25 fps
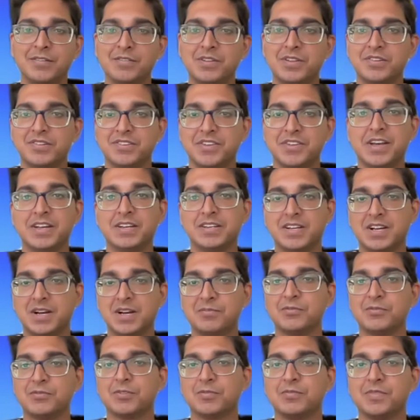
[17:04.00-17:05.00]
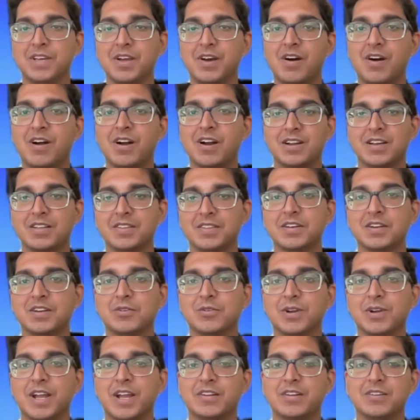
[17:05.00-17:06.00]
site comes from the art and the
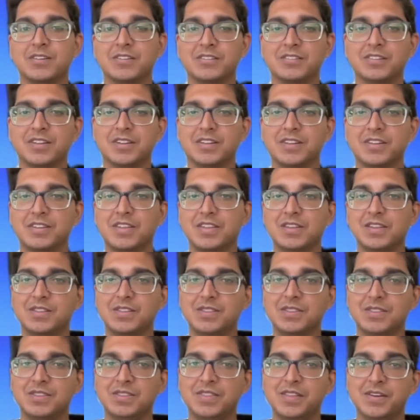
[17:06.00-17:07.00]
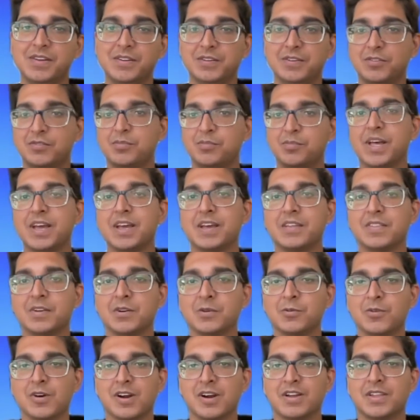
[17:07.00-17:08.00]
creators that are displaying their
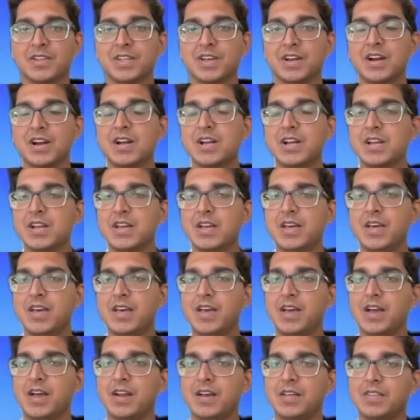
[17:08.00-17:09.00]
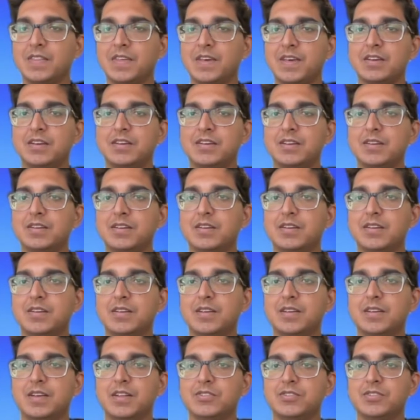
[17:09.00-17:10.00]
work there. And I think
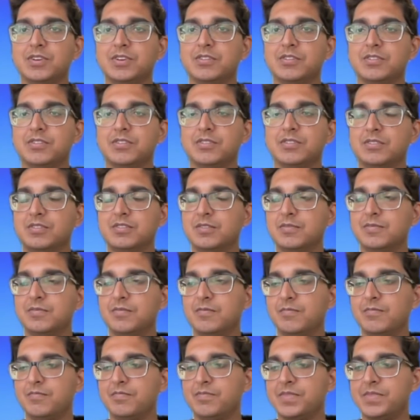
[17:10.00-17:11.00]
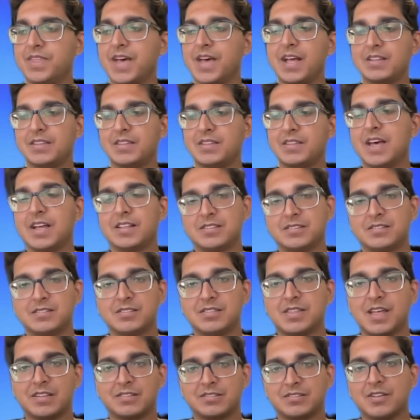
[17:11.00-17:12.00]
it just that's
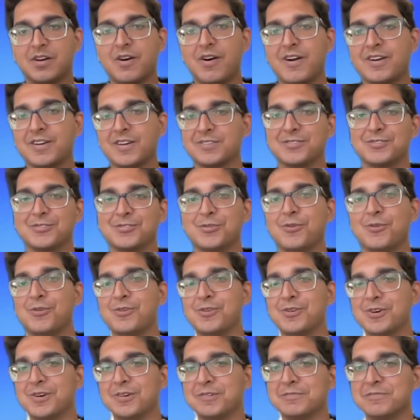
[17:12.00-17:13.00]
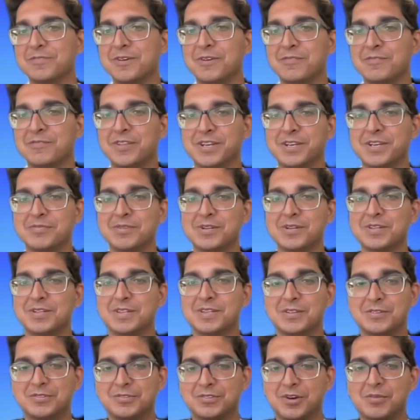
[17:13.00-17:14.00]
the heart and soul of the community.
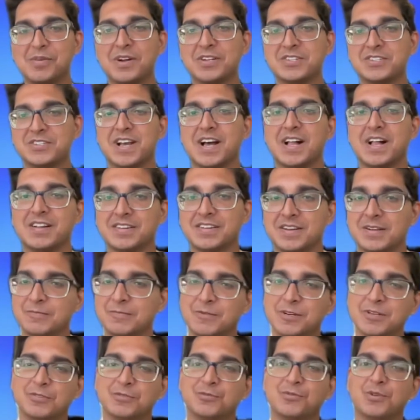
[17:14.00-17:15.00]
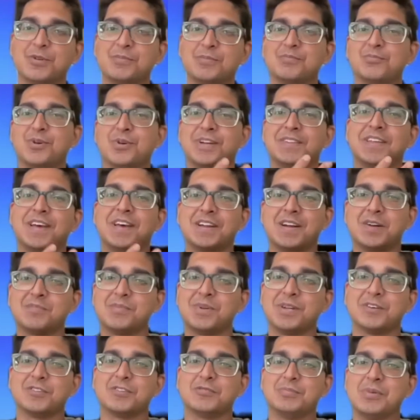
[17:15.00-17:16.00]
There's so much talent, and we just want to bring that up
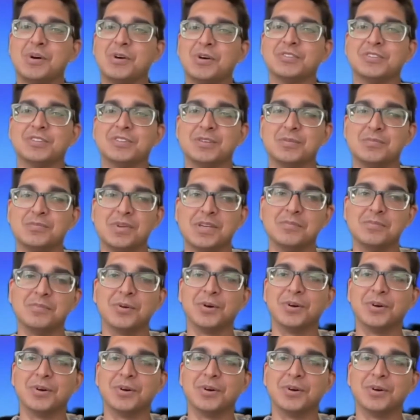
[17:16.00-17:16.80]
and expose it to people.